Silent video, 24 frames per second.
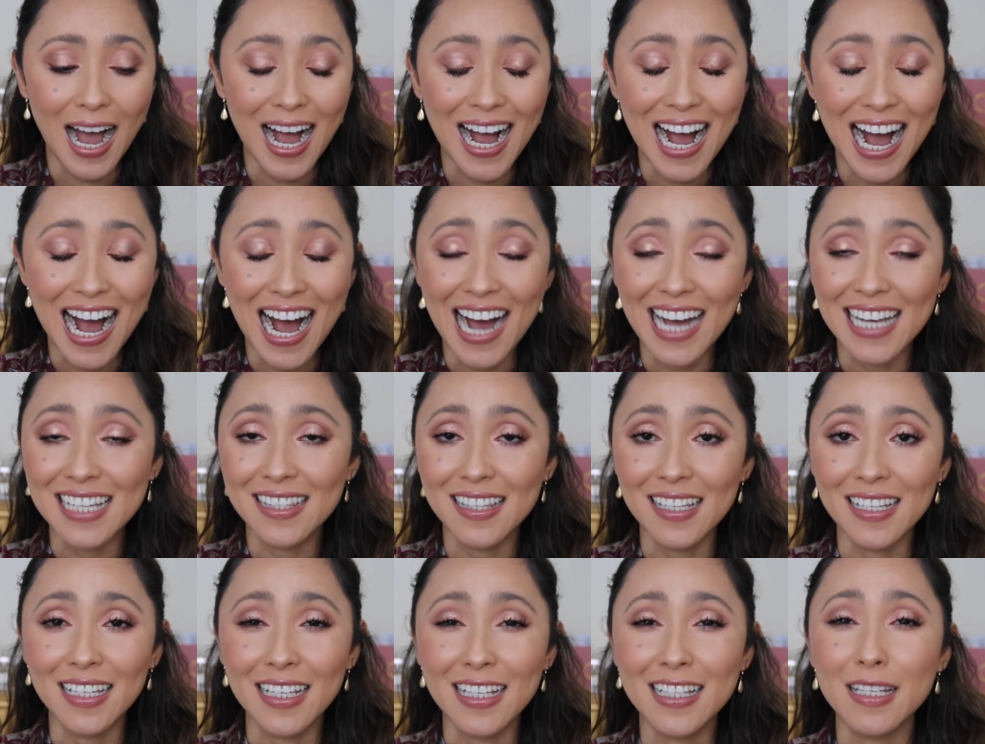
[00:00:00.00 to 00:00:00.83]
I
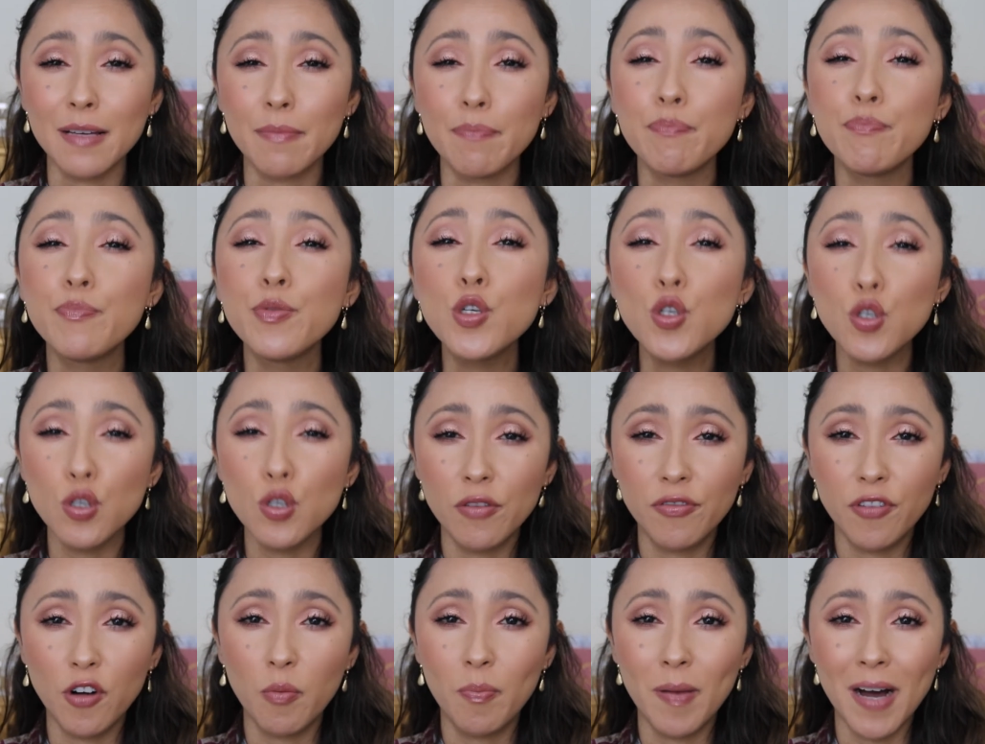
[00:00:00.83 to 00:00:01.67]
think it's a
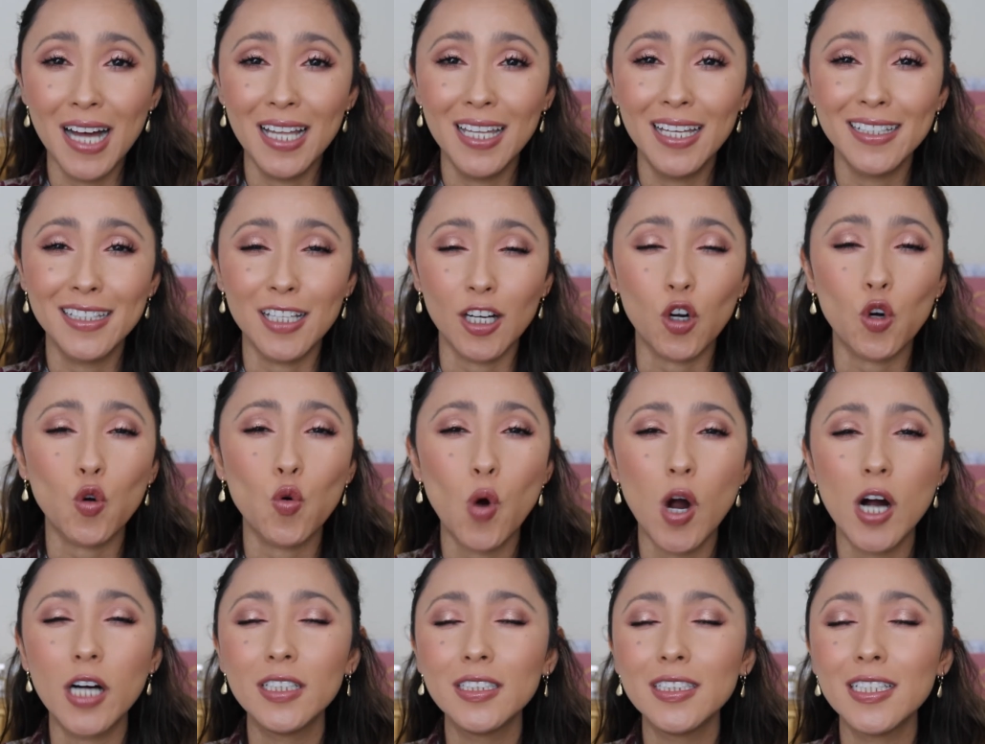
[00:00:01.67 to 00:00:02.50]
beautiful palette. The
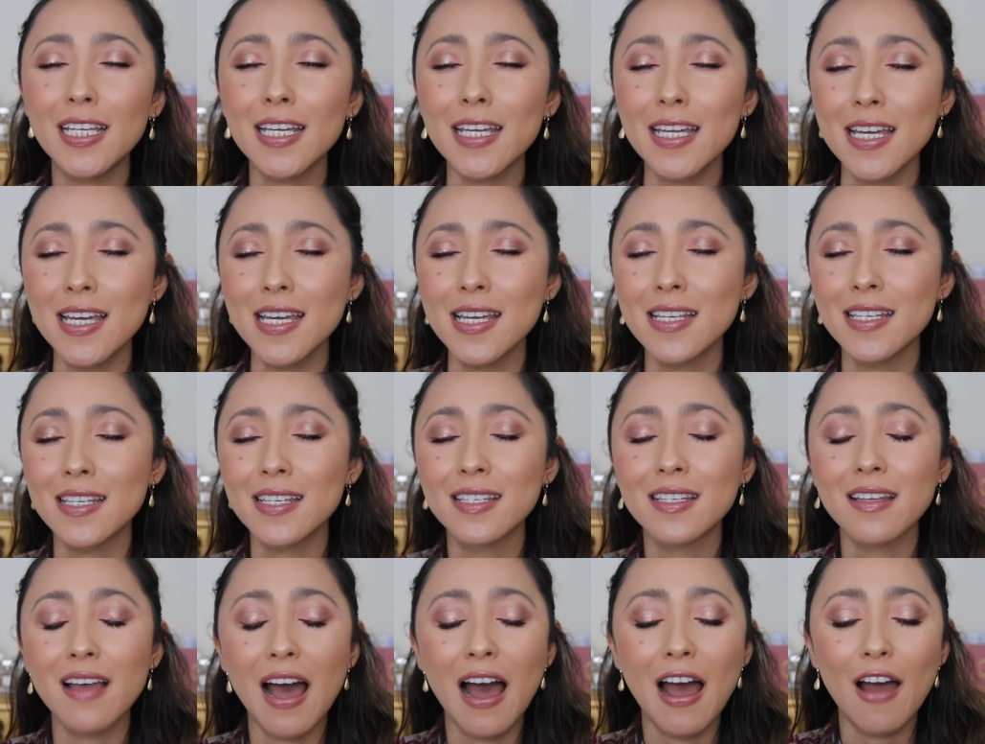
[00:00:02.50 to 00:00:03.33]
quality is
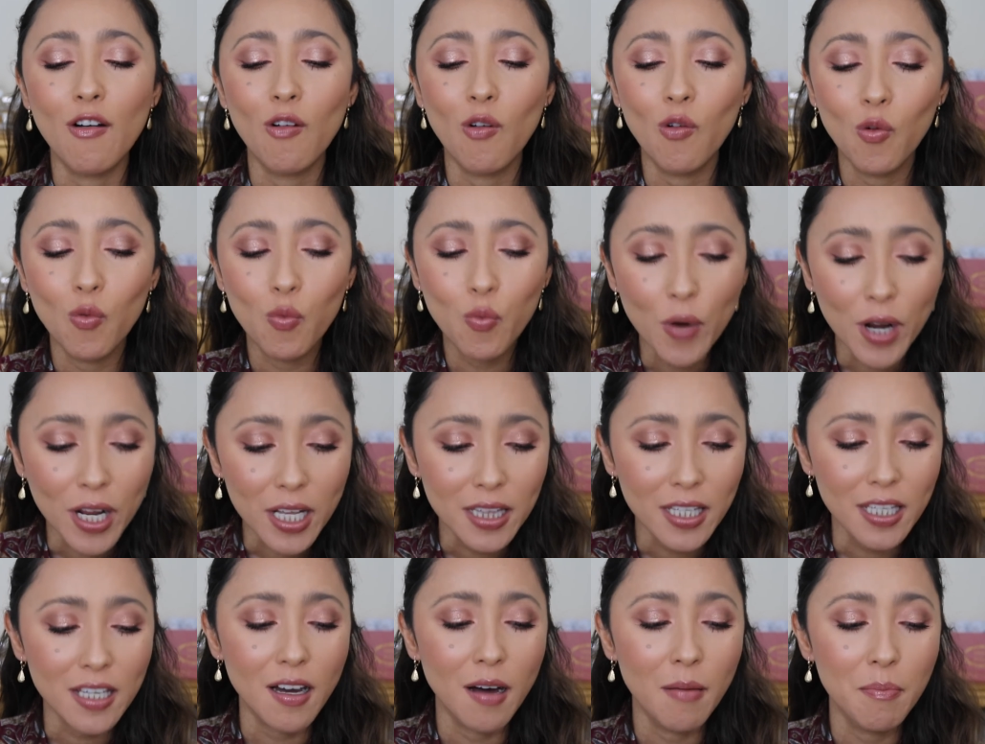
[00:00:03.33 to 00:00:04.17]

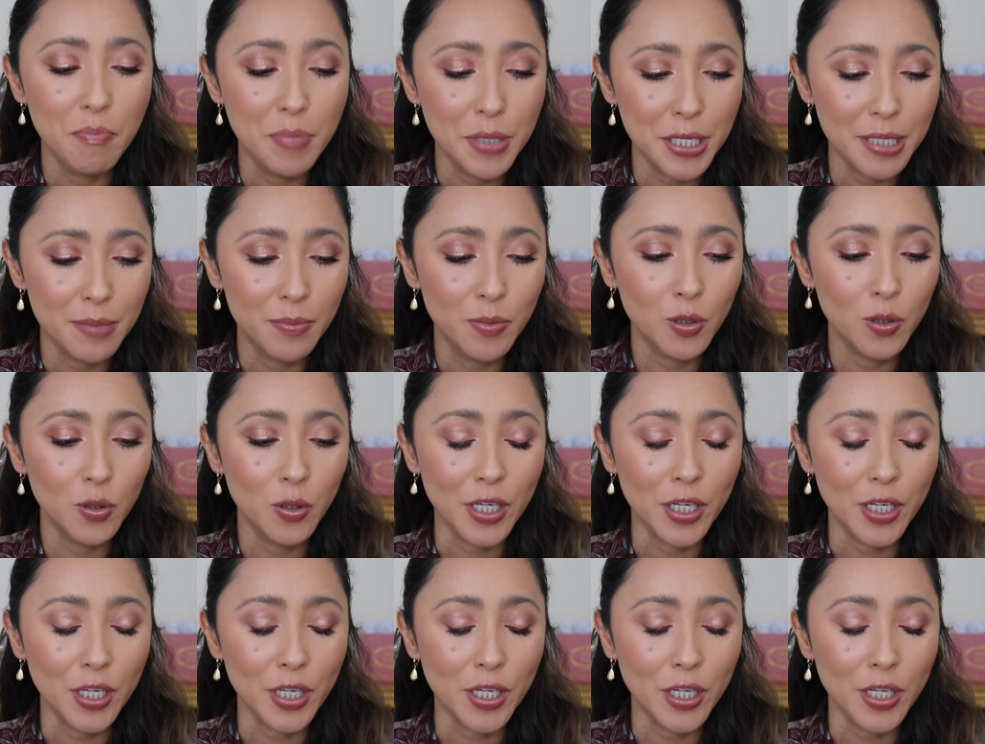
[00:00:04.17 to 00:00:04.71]
really unbeatable.